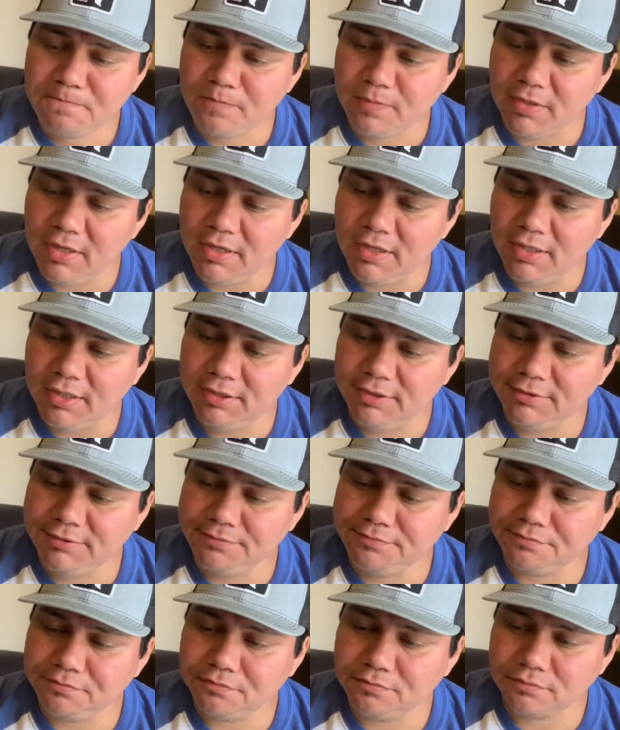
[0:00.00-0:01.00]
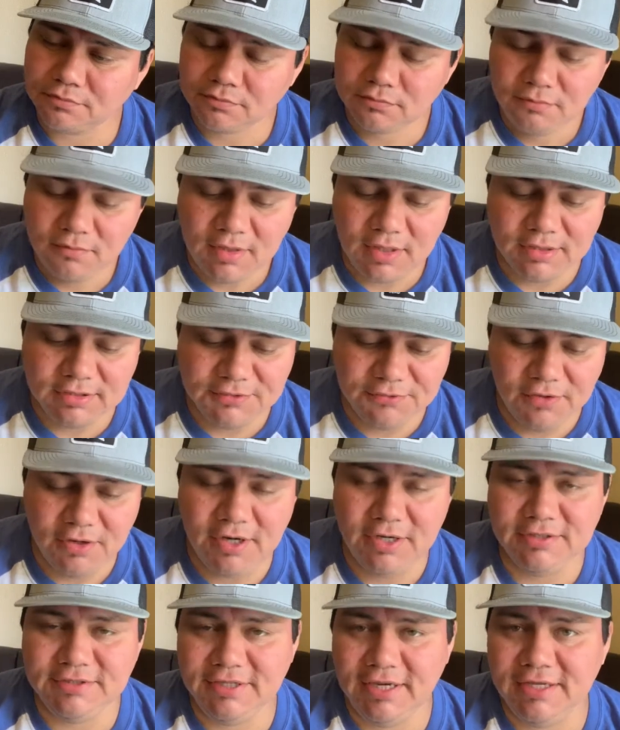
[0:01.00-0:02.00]
It's
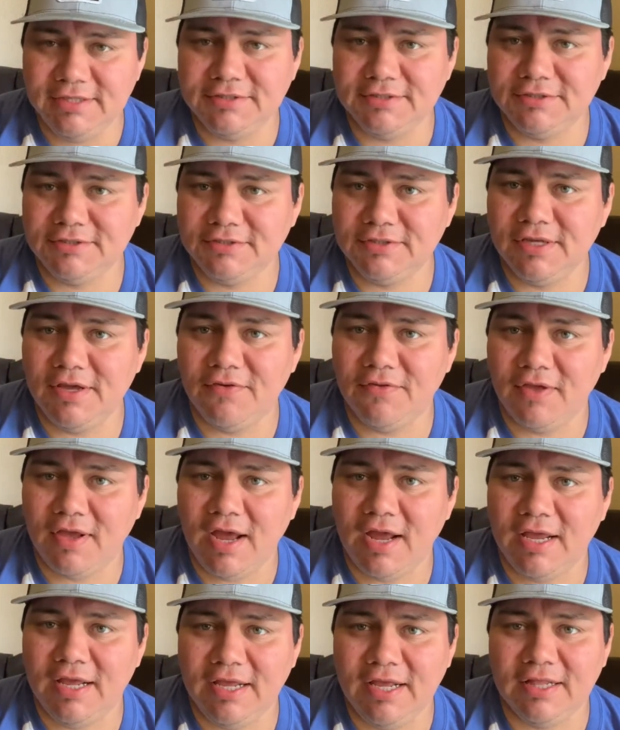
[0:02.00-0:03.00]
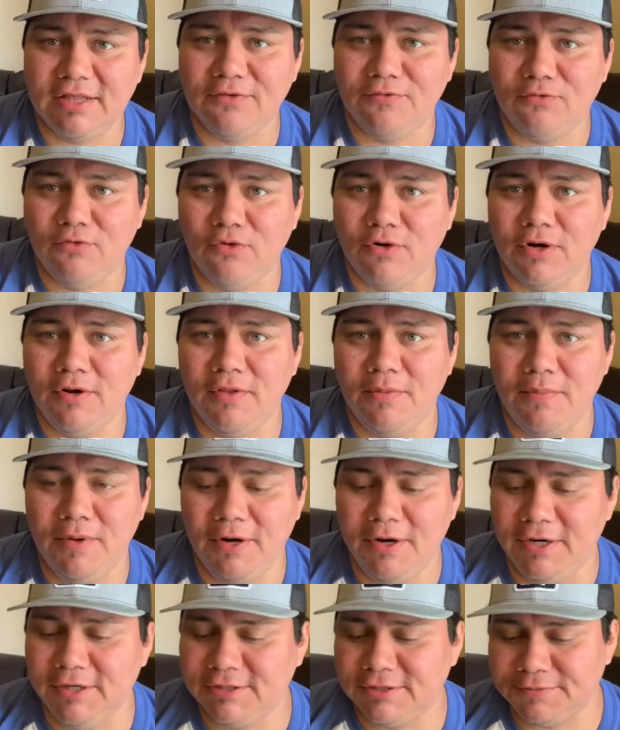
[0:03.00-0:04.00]
very intense. I can get the floral and the
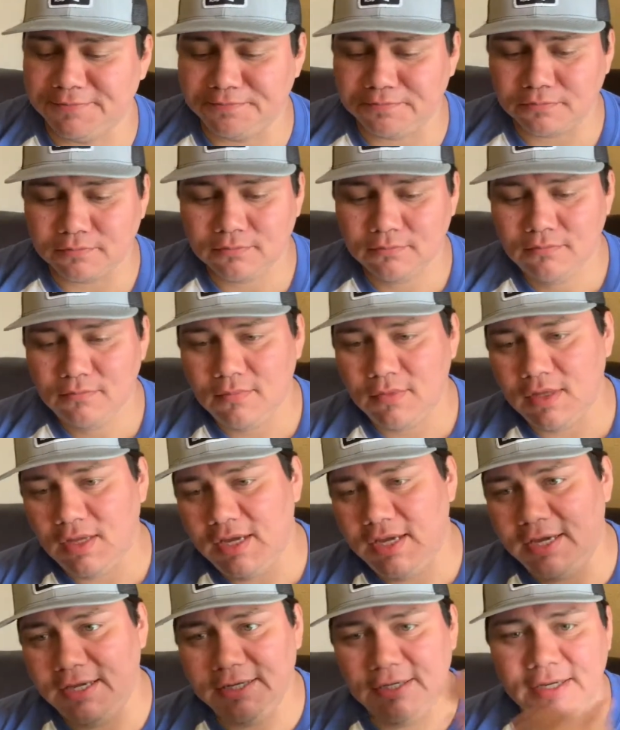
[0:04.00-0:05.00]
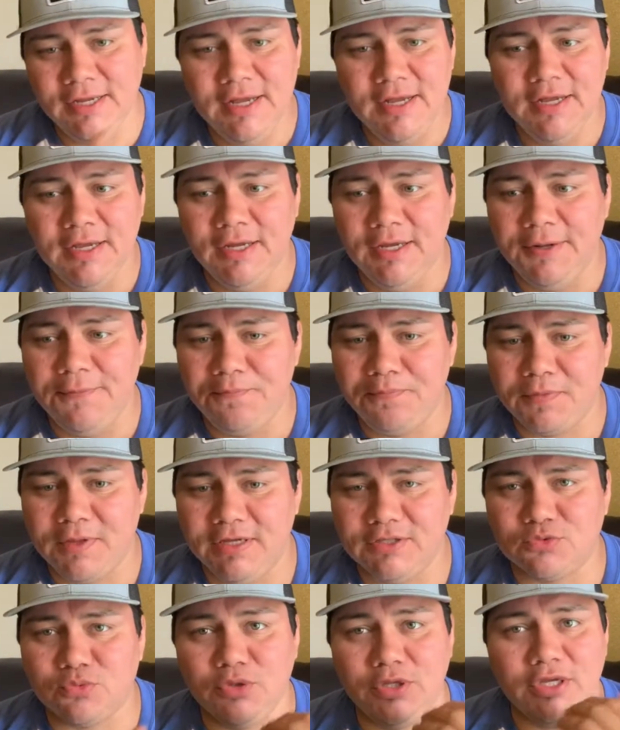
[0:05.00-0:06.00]
bitterness, and
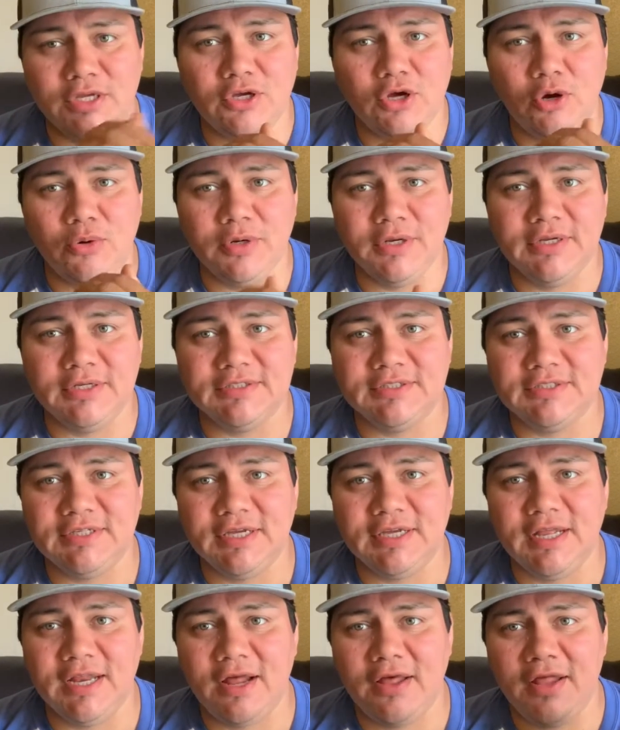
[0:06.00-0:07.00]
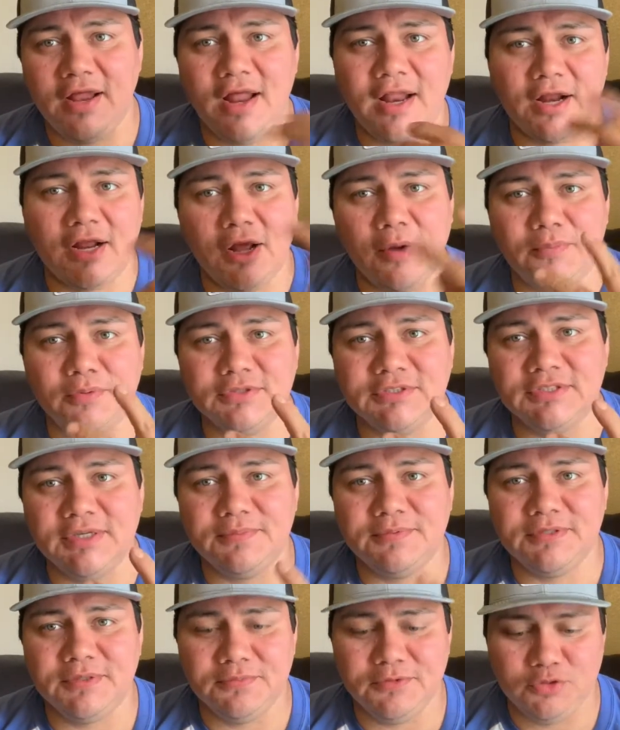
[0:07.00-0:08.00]
it's really coating and sticking out. I had a couple
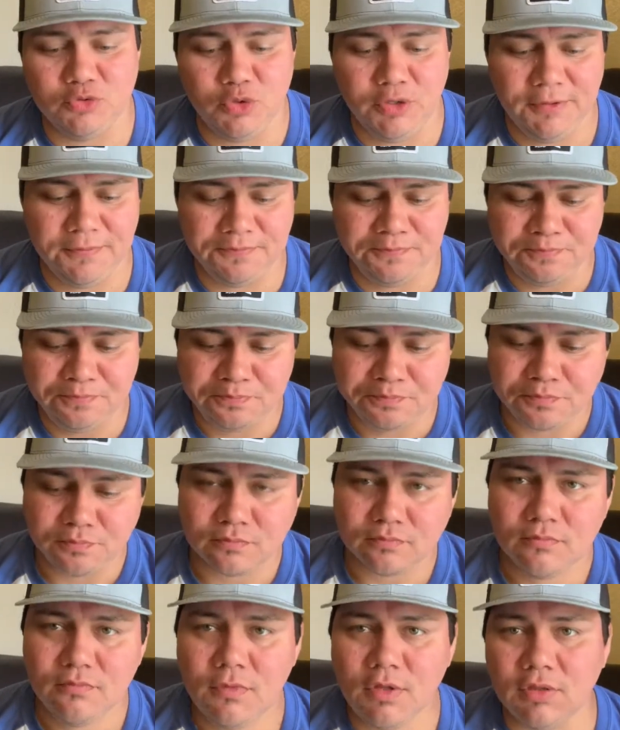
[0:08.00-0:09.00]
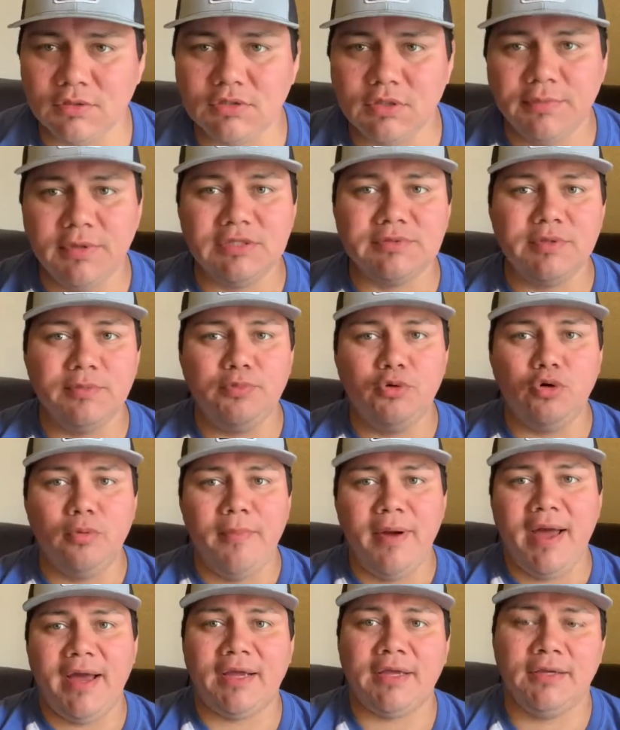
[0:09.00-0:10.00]
sips in between, so it makes me pull
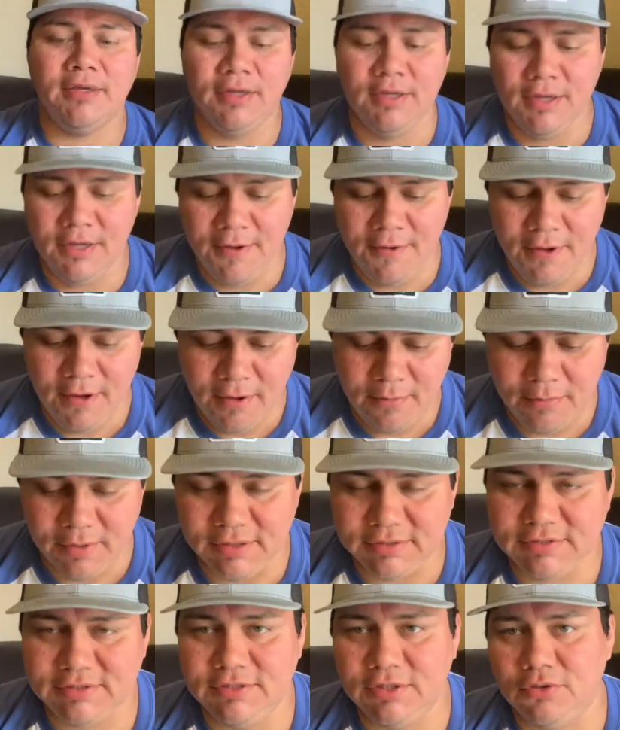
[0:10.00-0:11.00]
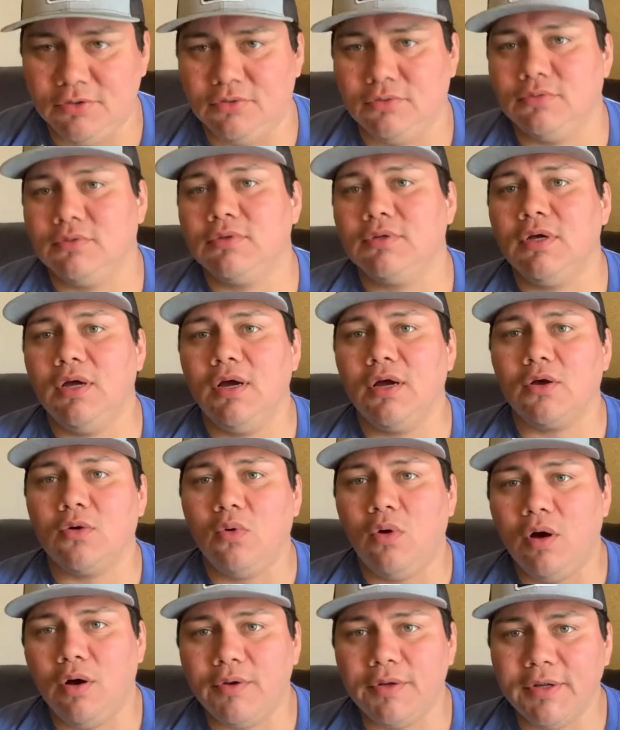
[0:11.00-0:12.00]
back, but it's still a
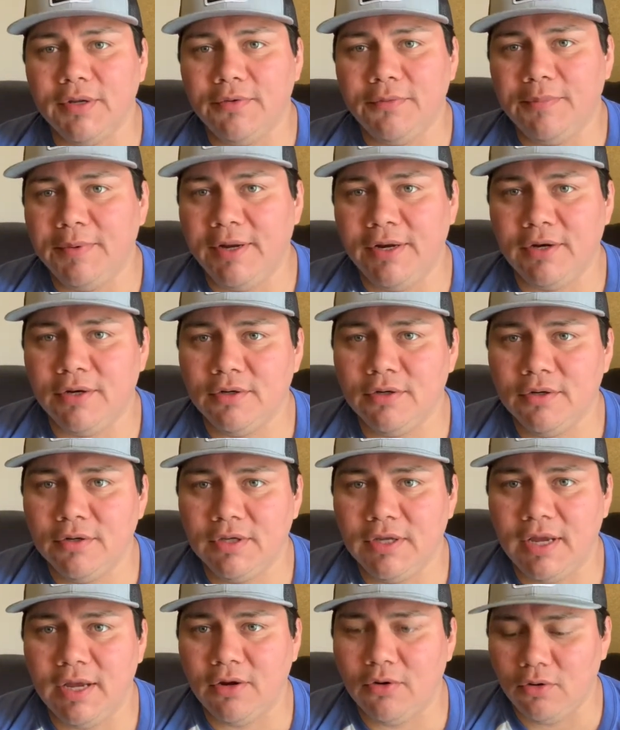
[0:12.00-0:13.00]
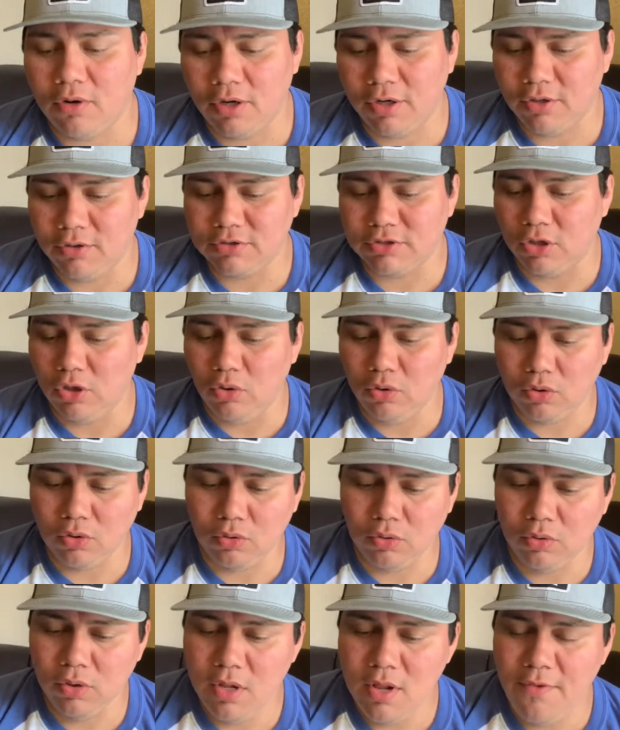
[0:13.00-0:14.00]
quality beer. Can't go argue, it's
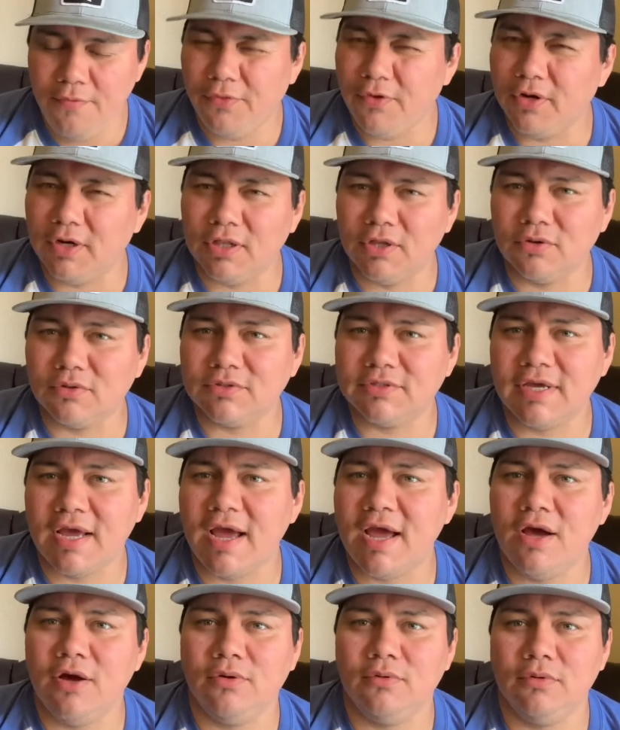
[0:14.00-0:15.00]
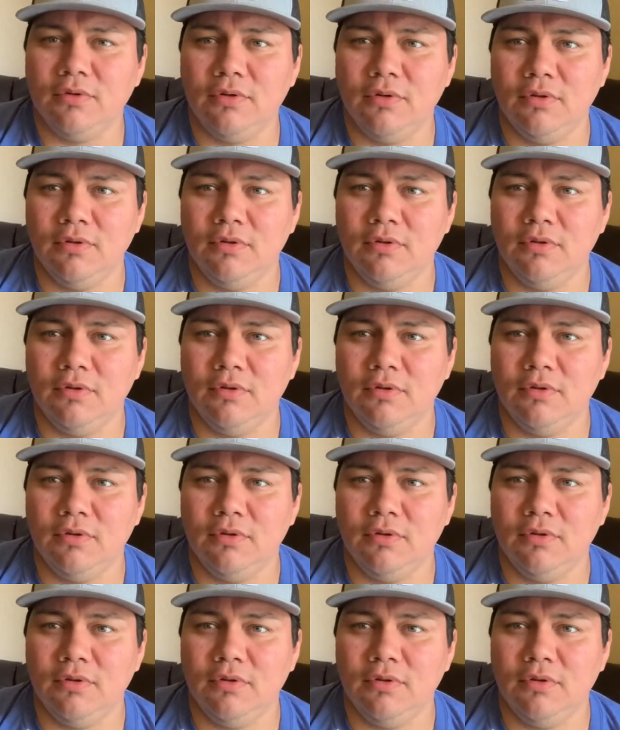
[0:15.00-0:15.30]
local. They're in a little town,